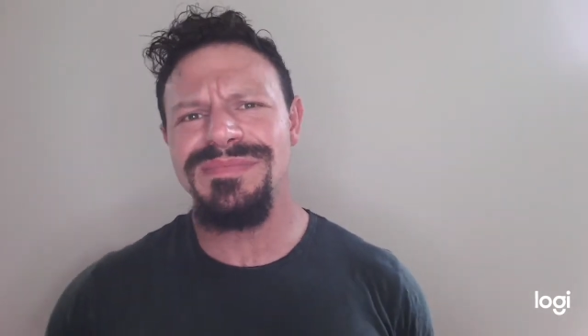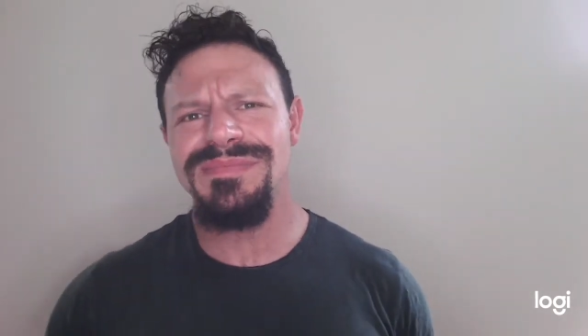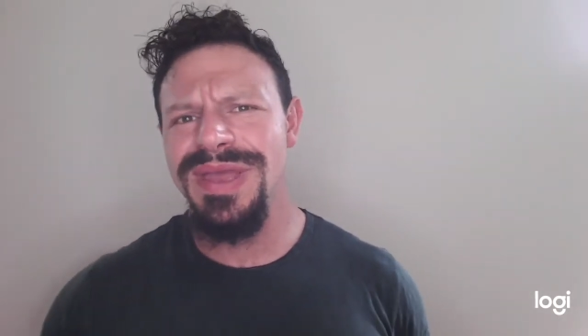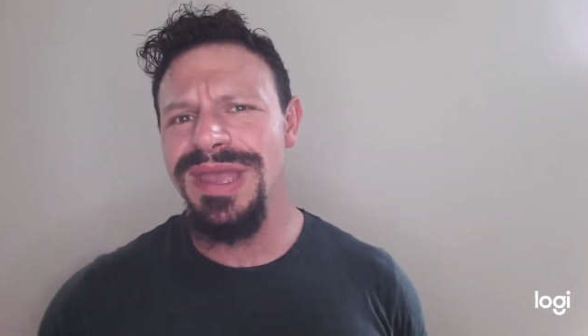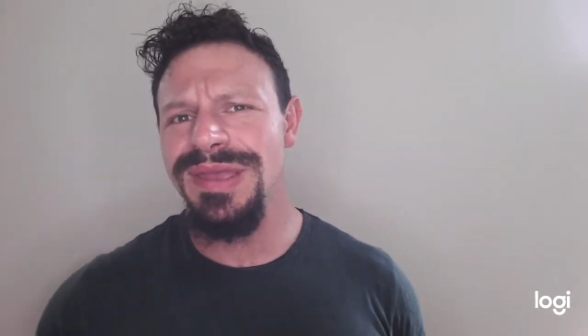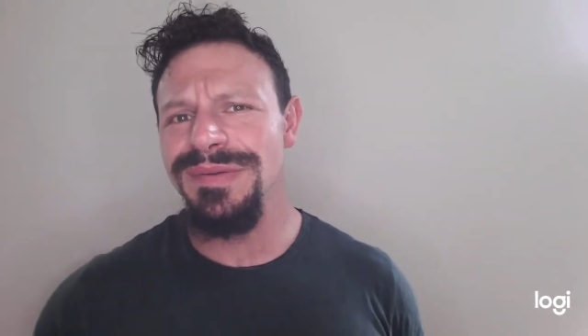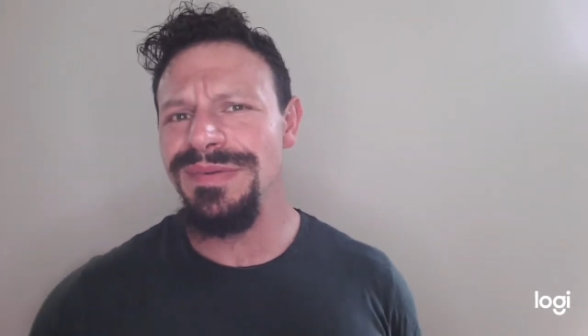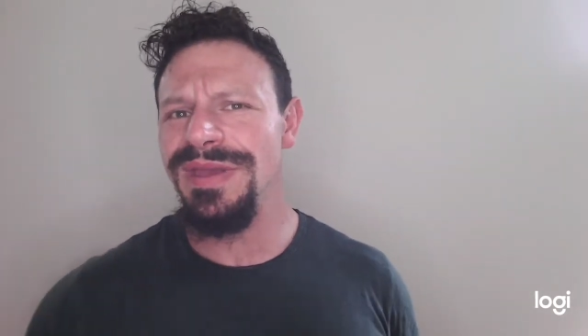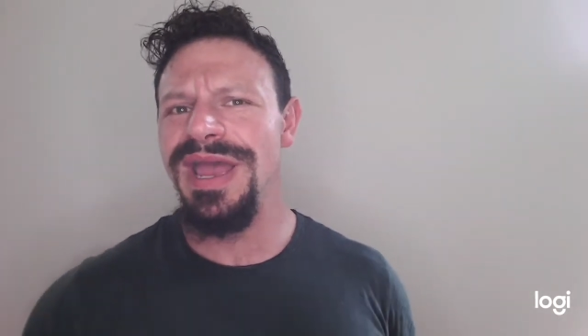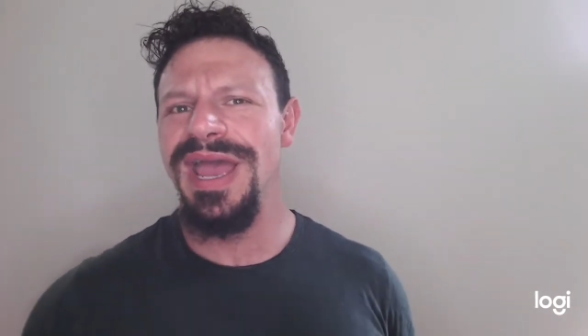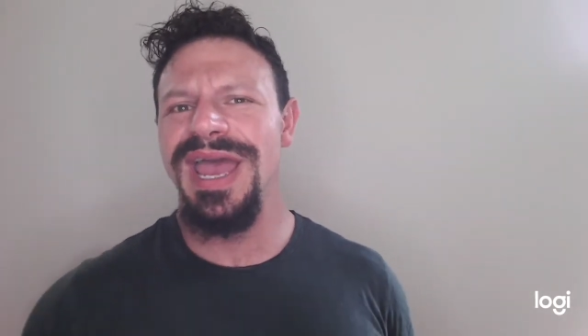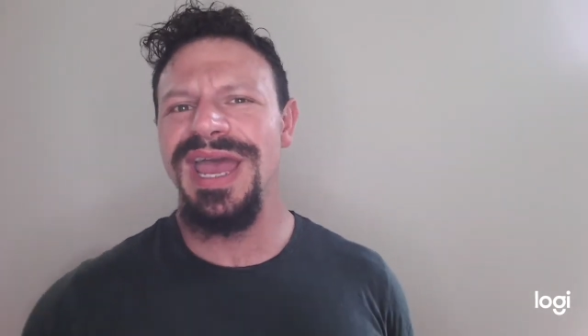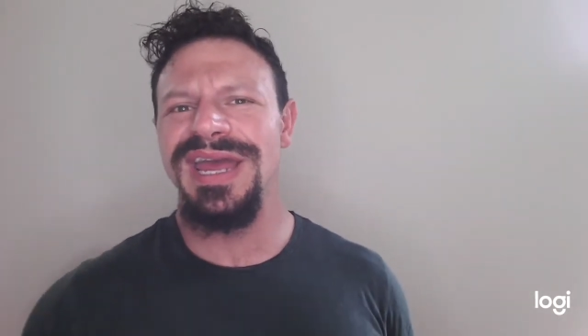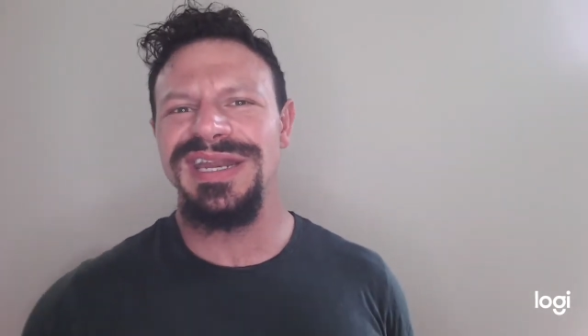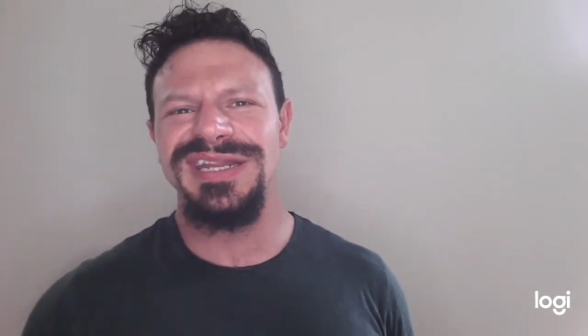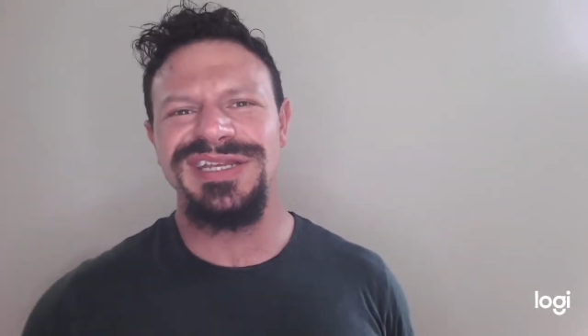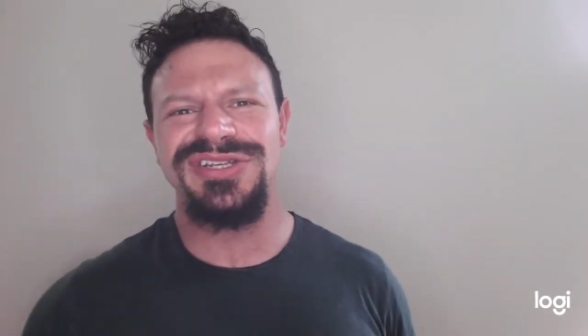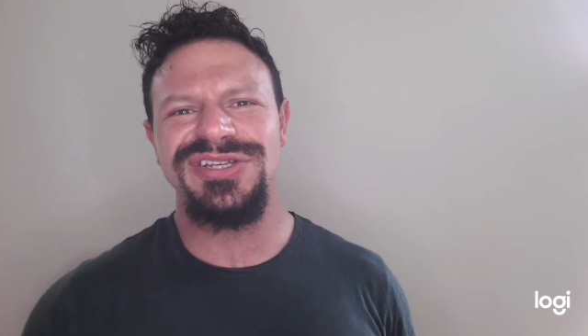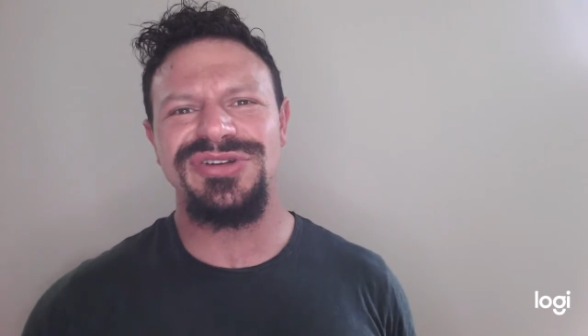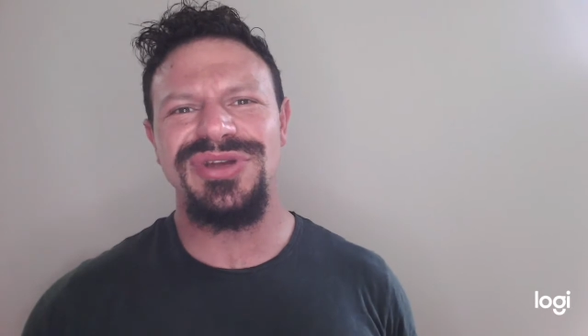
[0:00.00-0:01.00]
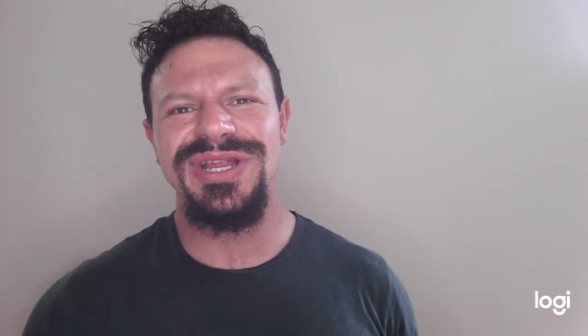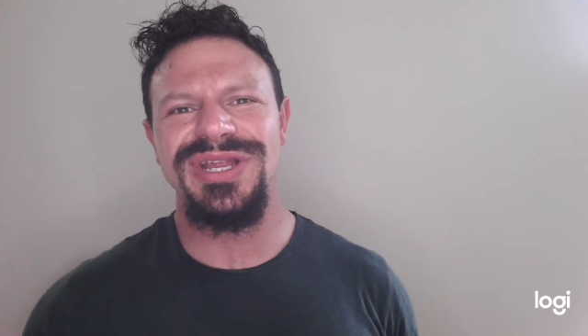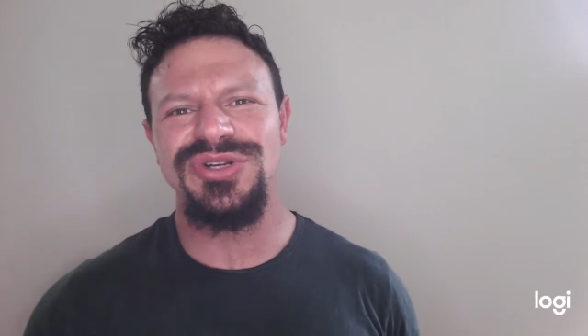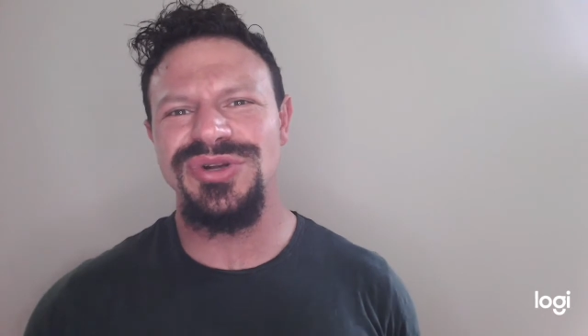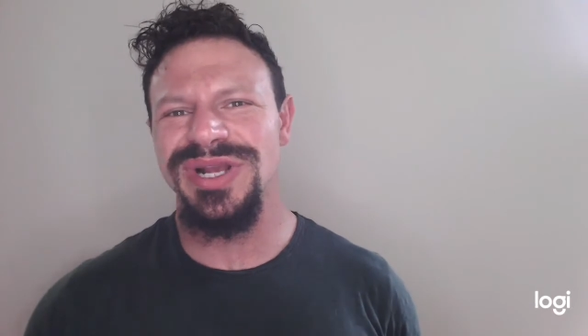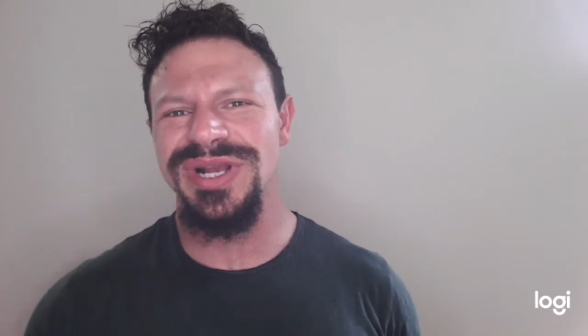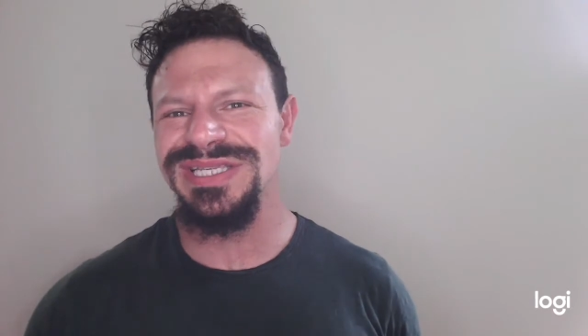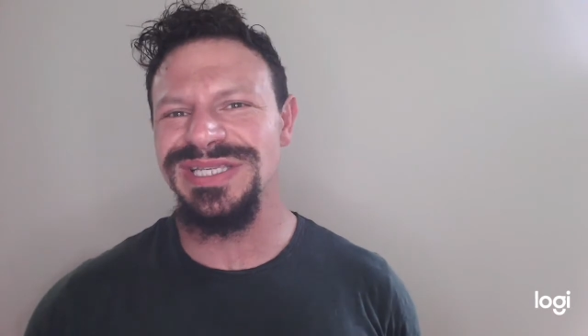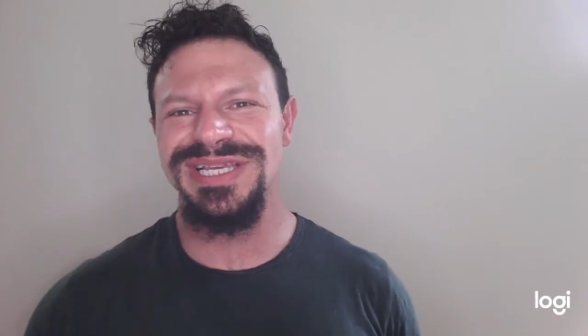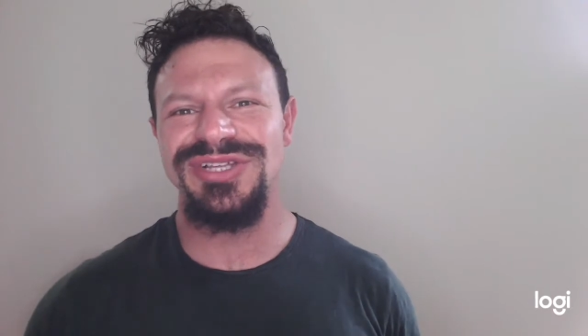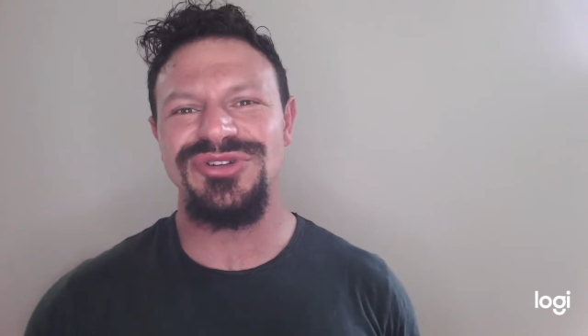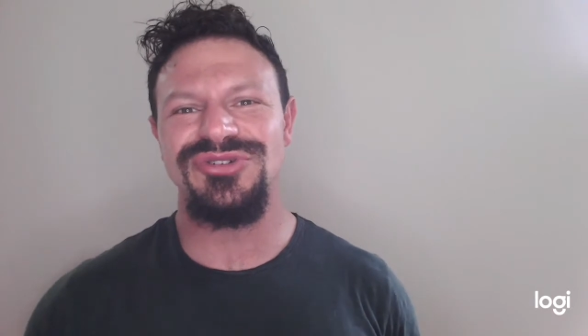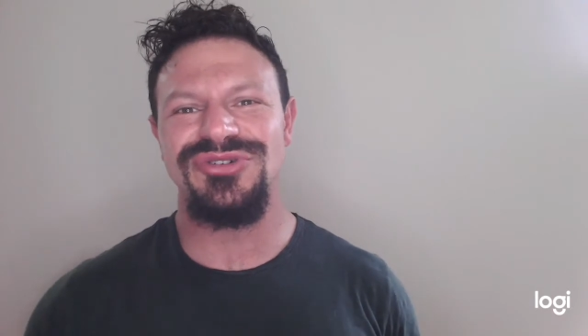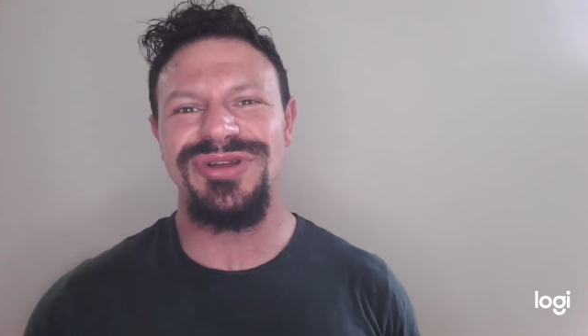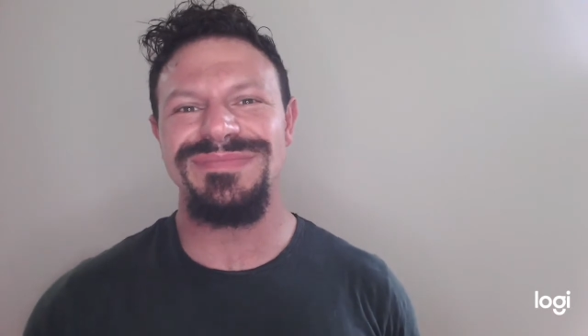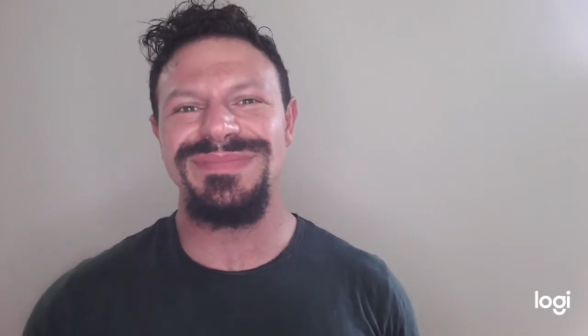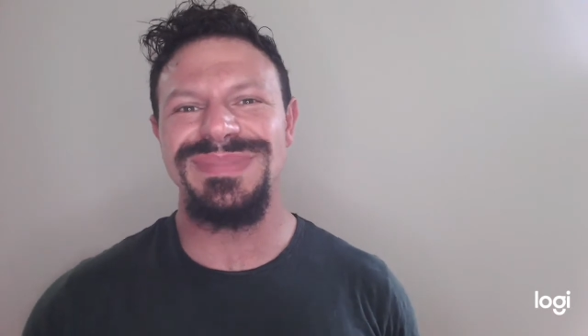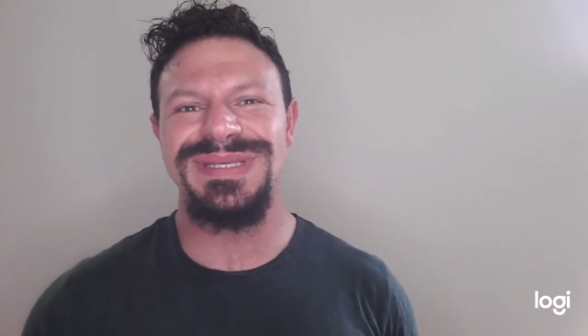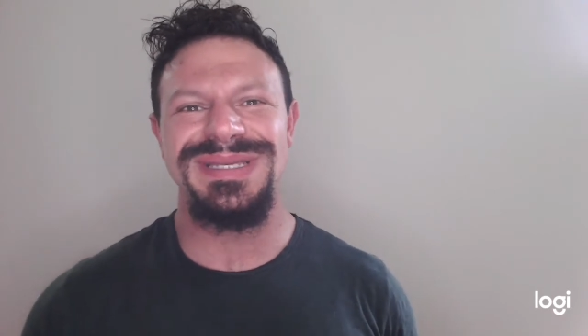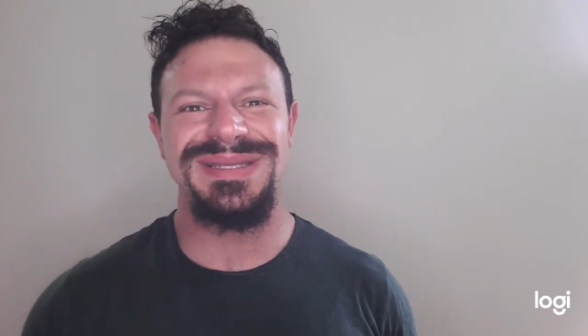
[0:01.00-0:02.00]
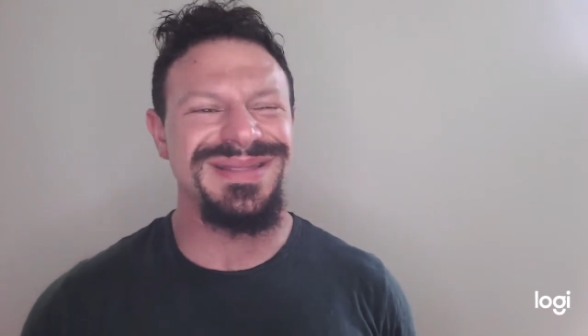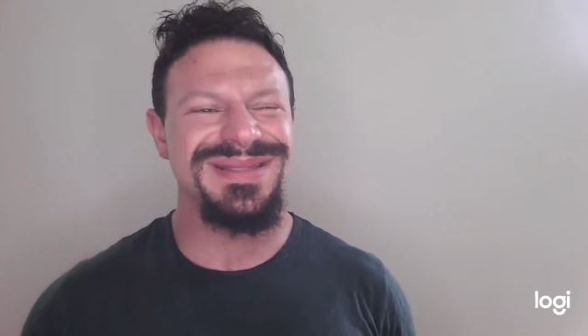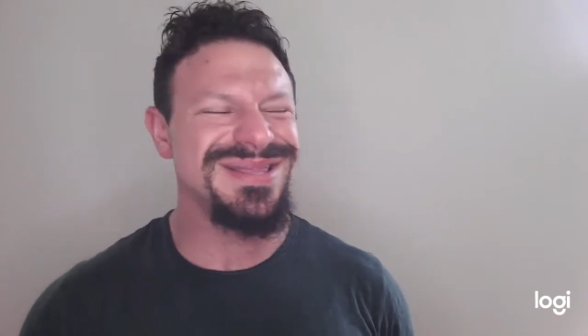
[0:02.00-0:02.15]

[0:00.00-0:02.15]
Maybe I had interesting dreams.